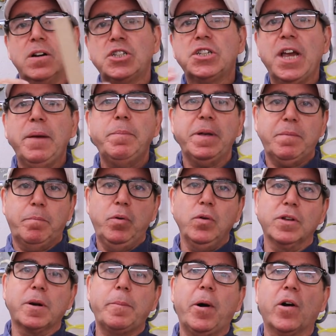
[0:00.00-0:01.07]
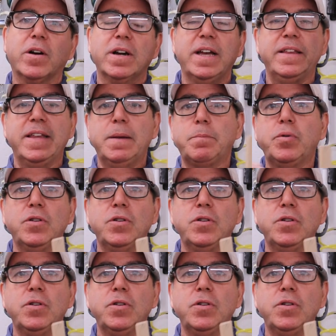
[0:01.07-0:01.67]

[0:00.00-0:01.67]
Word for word: shape it, pull it apart, and then